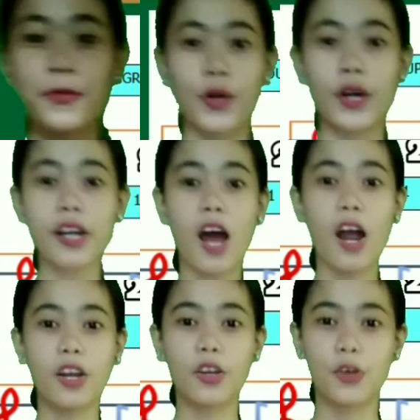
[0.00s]
for
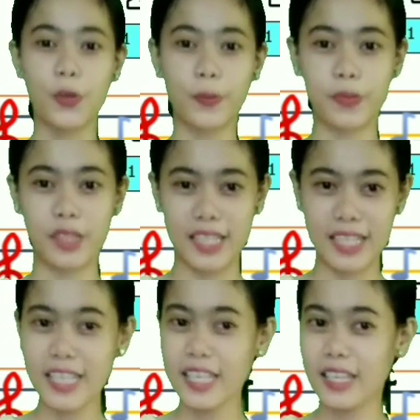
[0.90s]
our group
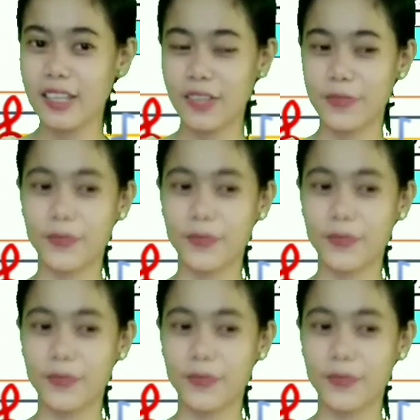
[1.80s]
3.